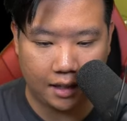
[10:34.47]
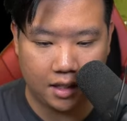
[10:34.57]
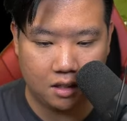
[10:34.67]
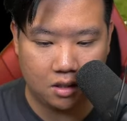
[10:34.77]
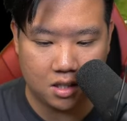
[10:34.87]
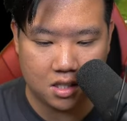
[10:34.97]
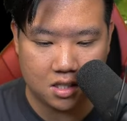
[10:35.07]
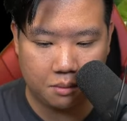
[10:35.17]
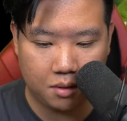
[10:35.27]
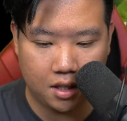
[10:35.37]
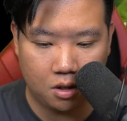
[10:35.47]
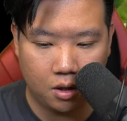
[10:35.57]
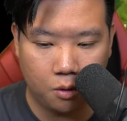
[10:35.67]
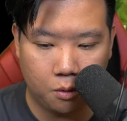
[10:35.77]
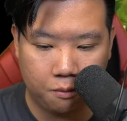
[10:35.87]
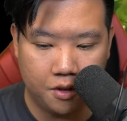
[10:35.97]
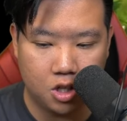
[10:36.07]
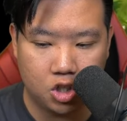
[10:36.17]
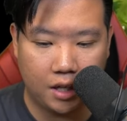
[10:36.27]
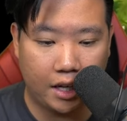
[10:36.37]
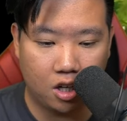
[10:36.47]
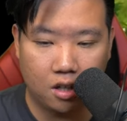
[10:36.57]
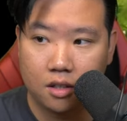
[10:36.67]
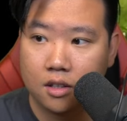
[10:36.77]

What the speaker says: I think this is something that you go finish later.